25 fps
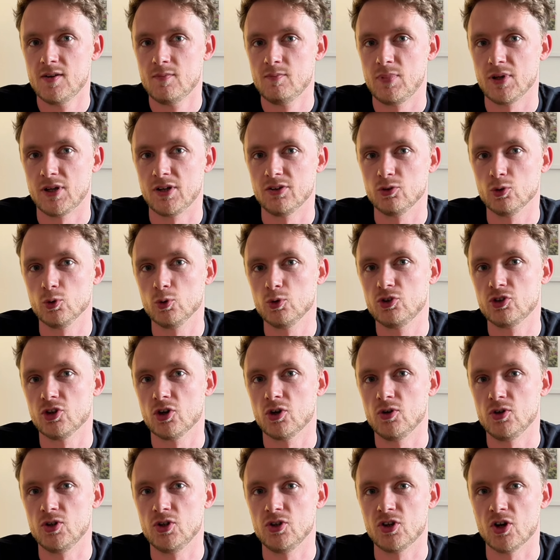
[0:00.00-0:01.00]
because also
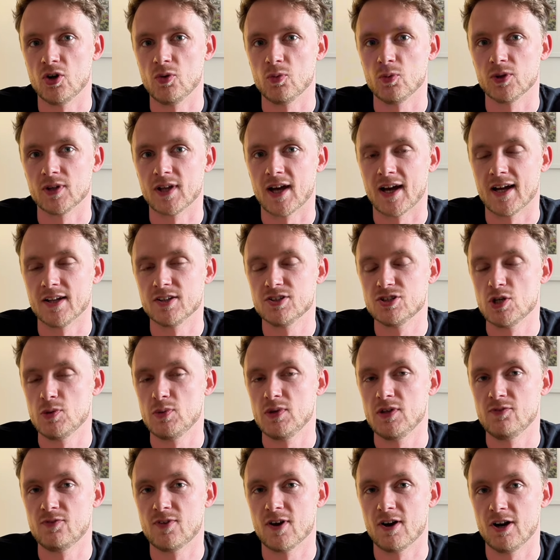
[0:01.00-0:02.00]
you don't want to add too
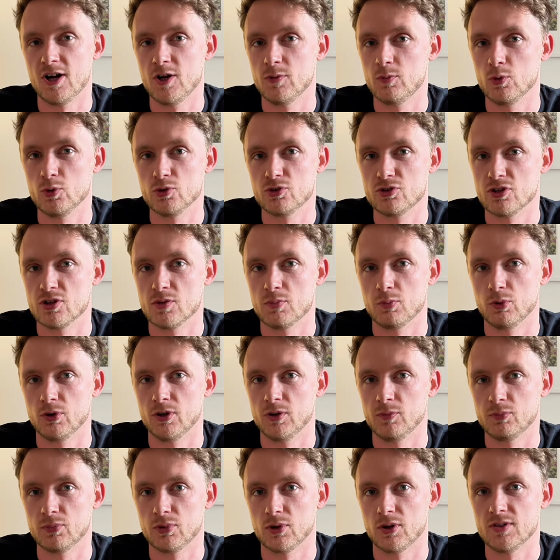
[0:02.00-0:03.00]
many variables to the
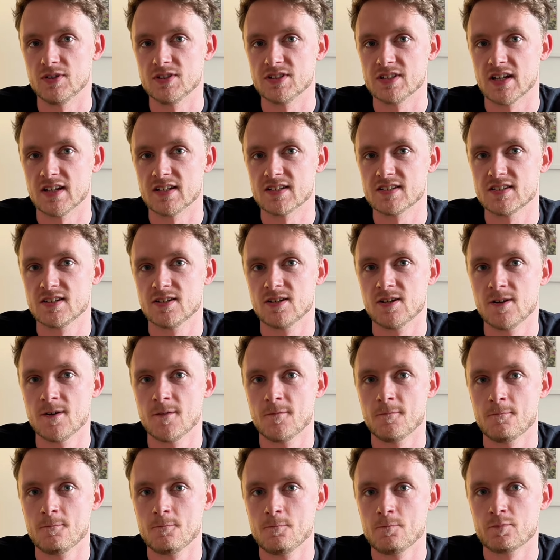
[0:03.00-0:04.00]
brewing process.
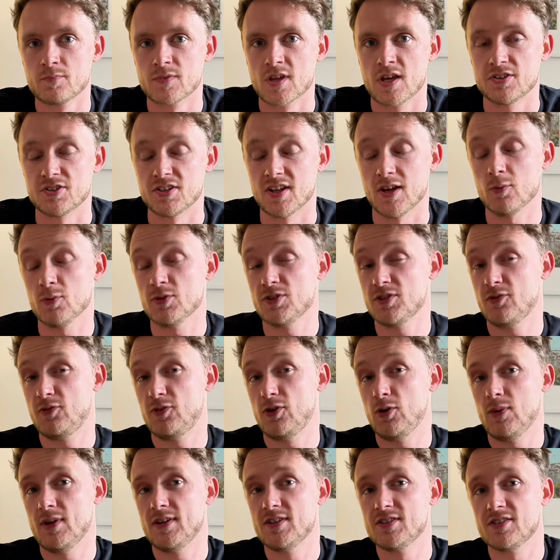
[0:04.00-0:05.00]
So that was a
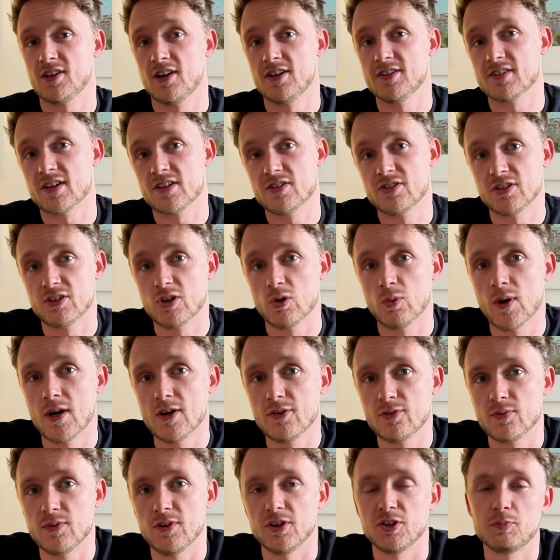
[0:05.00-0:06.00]
few insights I took away
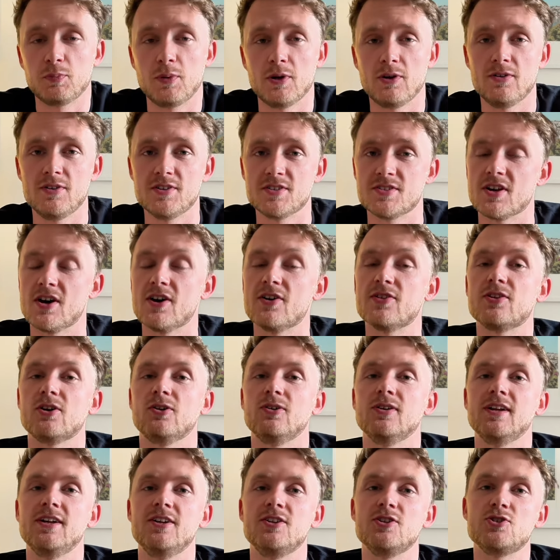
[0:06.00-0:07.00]
from the experience that I
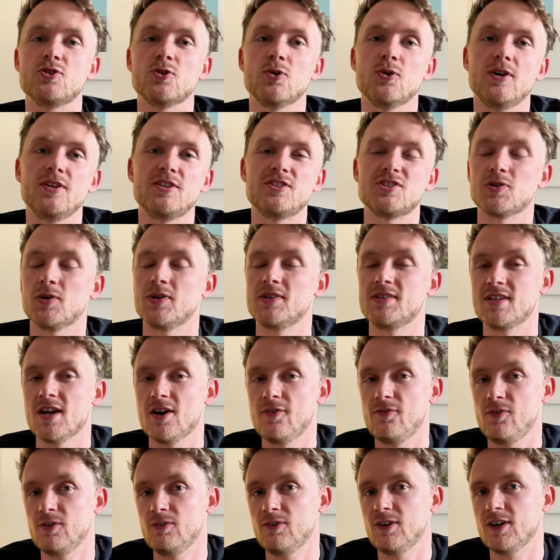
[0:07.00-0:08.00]
thoroughly enjoyed. So I
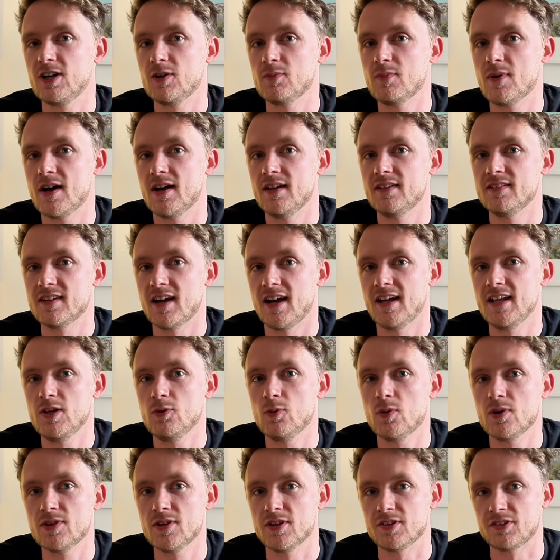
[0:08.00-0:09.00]
definitely recommend
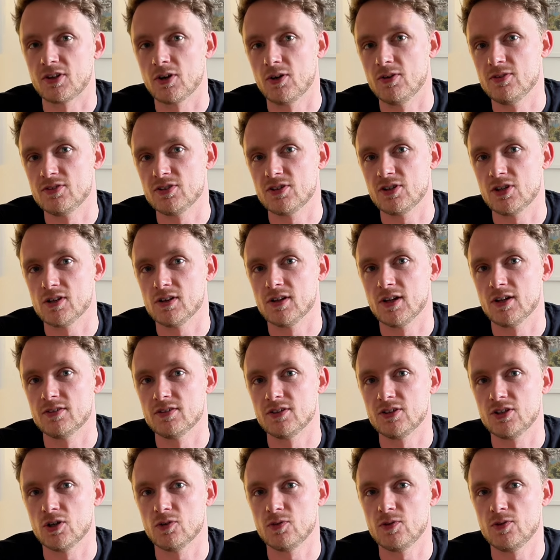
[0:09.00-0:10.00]
anyone that's going to
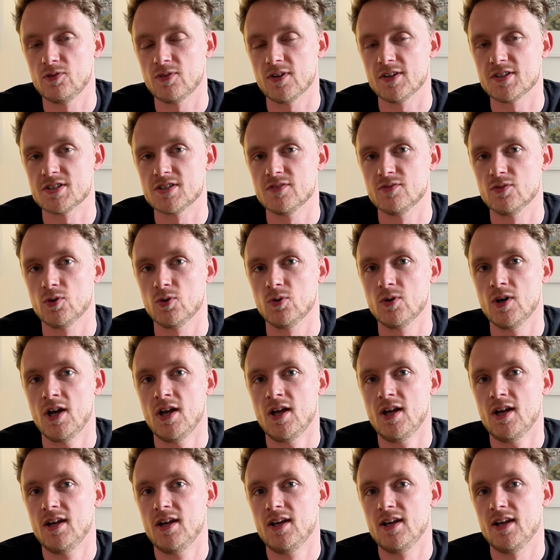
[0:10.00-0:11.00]
London Coffee Festival,
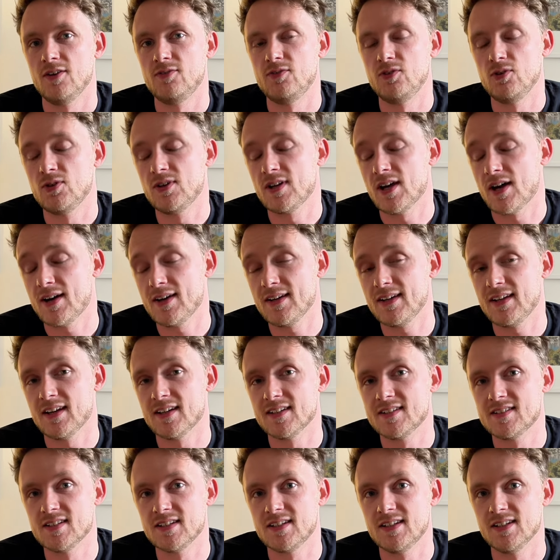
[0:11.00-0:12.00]
if you can get a
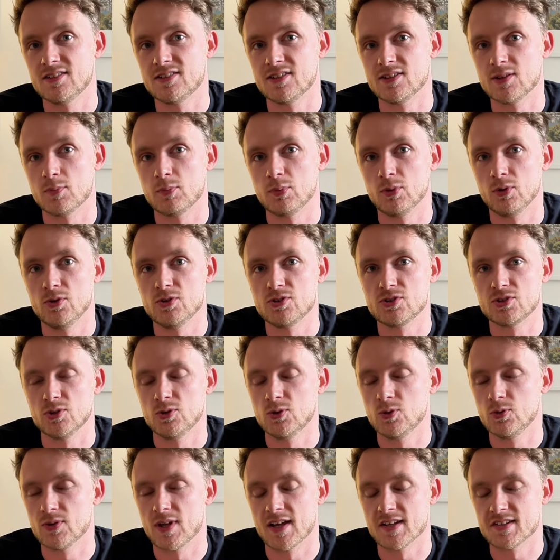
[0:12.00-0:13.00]
ticket to the brew
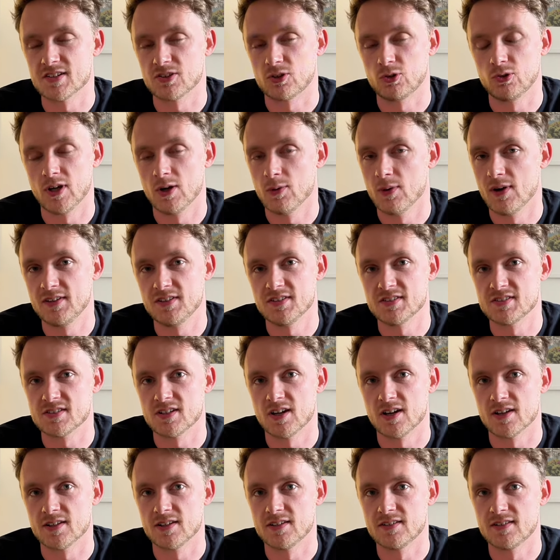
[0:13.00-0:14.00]
school, that's a great way to
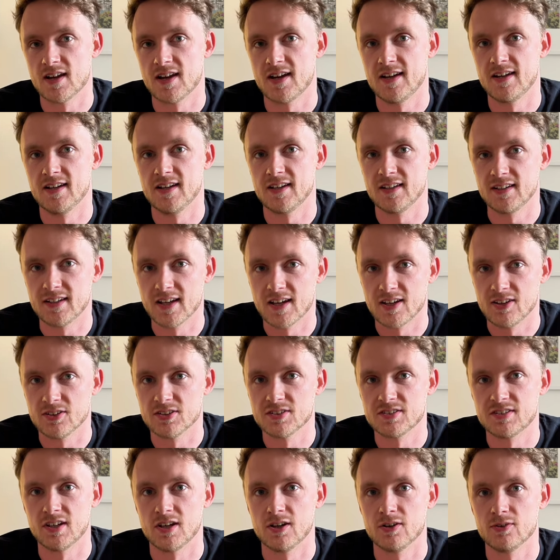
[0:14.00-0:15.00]
start the day and get
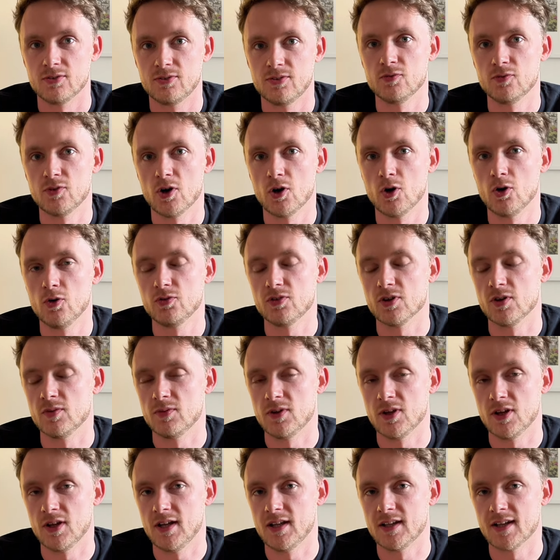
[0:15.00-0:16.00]
yourself involved
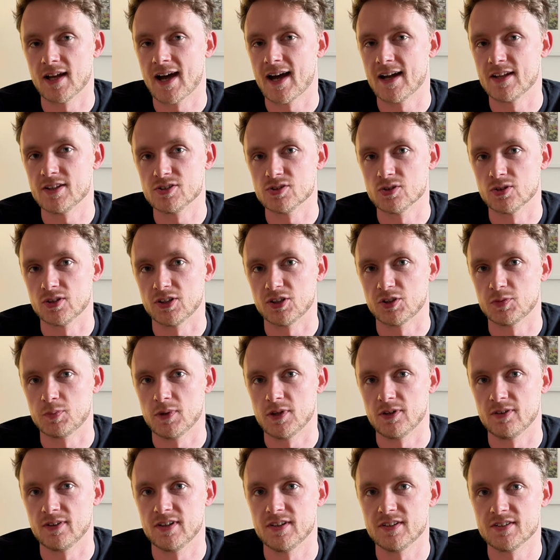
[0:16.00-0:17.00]
and in a hands-on
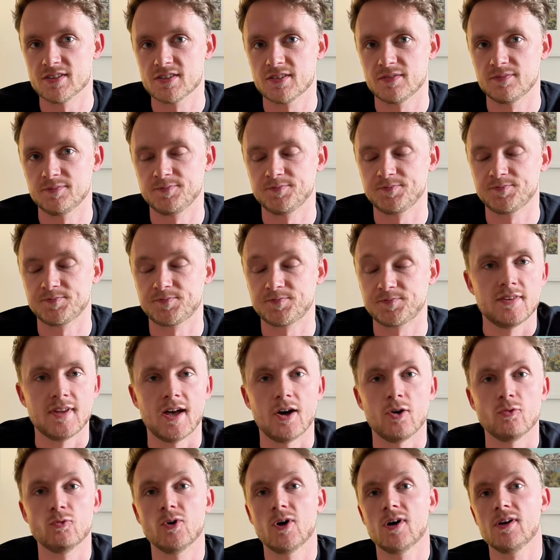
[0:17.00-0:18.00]
experience.
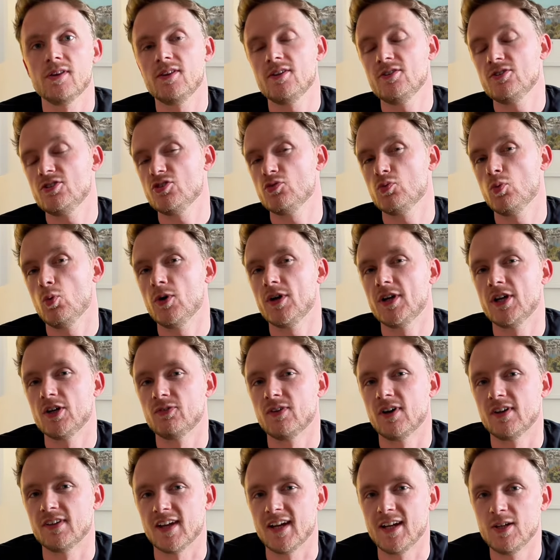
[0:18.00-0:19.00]
Now, rather than just walking
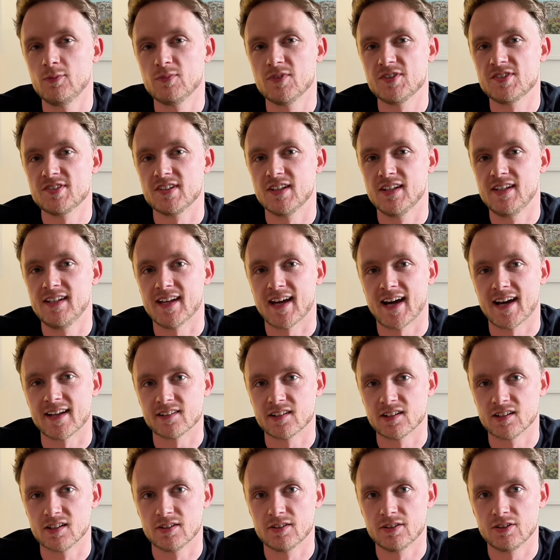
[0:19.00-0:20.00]
around aimlessly at
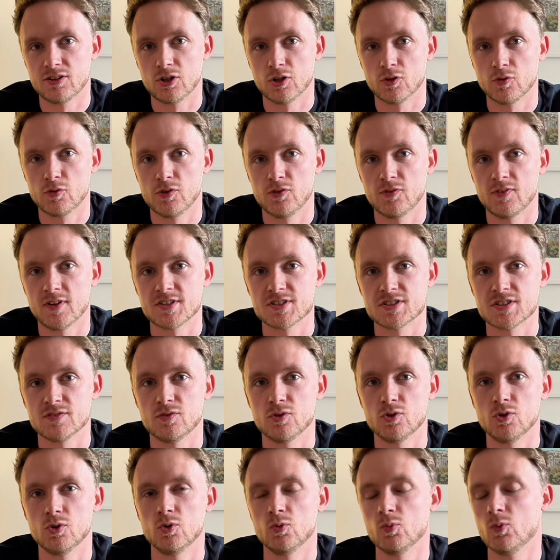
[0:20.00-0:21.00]
the London Coffee
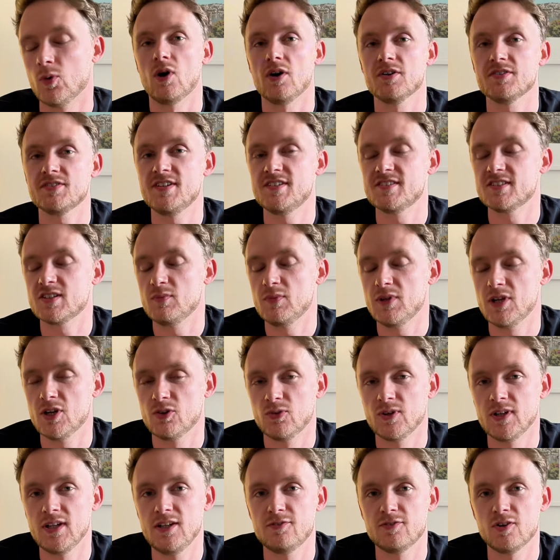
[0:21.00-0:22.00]
Festival, whilst this can be a
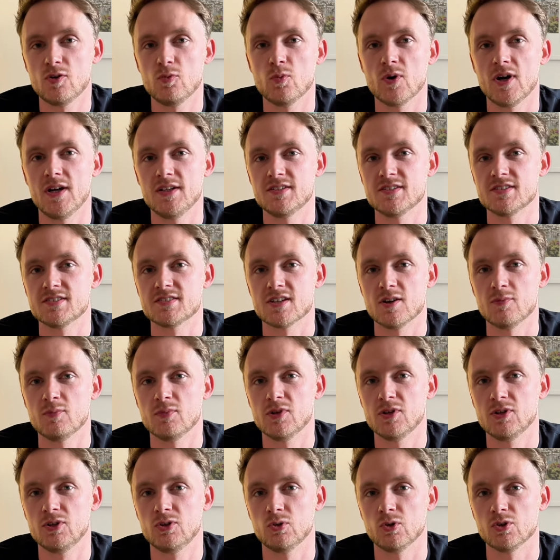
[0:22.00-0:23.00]
really fun way to
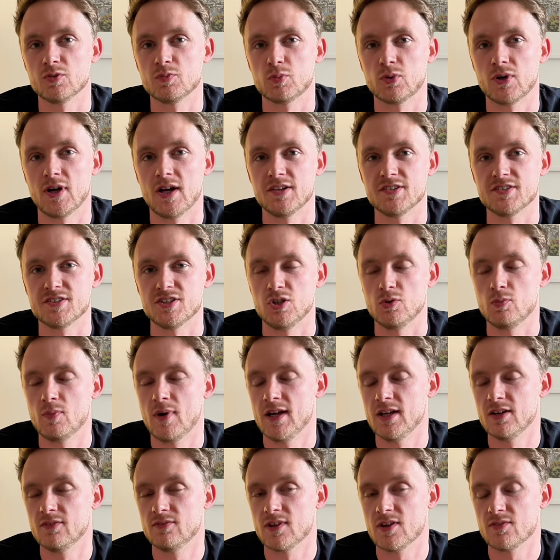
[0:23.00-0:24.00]
stumble across brands that you may
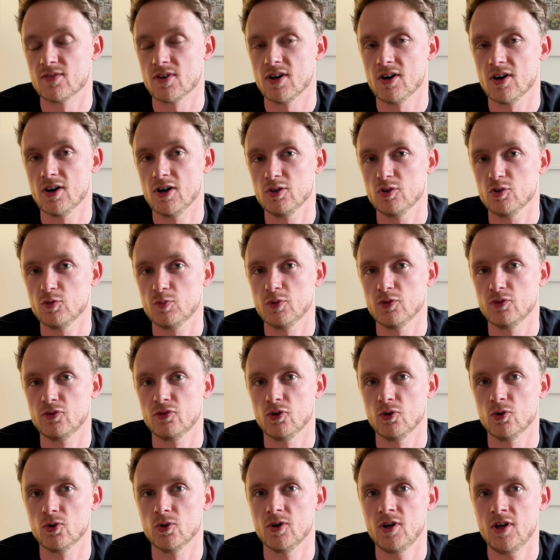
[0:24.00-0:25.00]
have never heard of
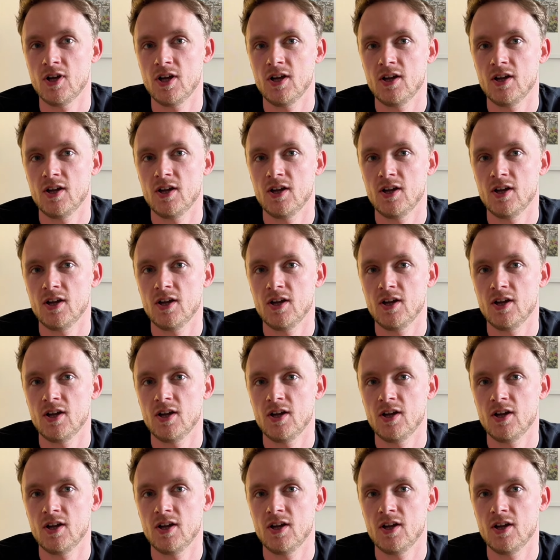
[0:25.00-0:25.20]
before,